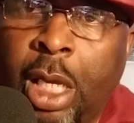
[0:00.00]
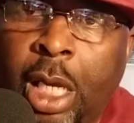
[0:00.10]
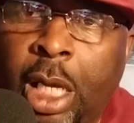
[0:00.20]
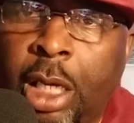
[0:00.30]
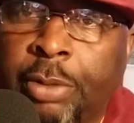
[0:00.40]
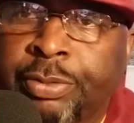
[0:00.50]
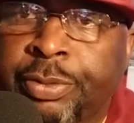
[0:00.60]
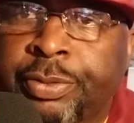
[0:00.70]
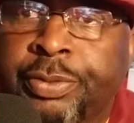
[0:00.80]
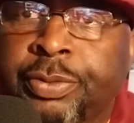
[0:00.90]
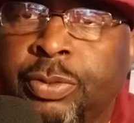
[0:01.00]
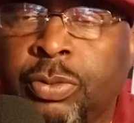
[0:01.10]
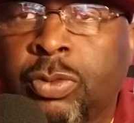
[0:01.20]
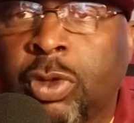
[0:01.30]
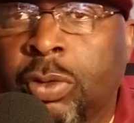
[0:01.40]

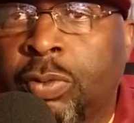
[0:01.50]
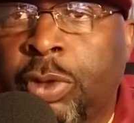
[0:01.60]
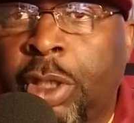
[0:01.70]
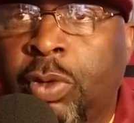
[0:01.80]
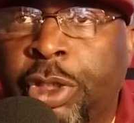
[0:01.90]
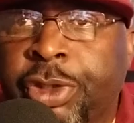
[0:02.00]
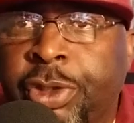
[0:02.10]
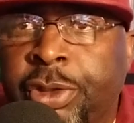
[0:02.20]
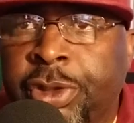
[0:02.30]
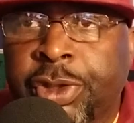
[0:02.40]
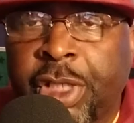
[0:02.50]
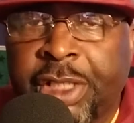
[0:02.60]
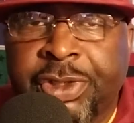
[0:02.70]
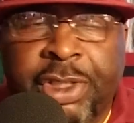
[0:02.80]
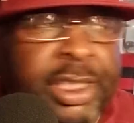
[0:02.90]
What I want to
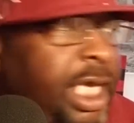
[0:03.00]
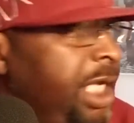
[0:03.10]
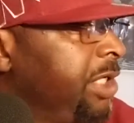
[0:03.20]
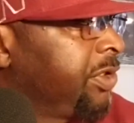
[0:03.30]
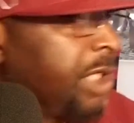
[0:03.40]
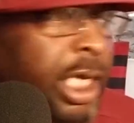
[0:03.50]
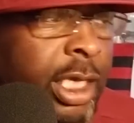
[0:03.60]
discuss today is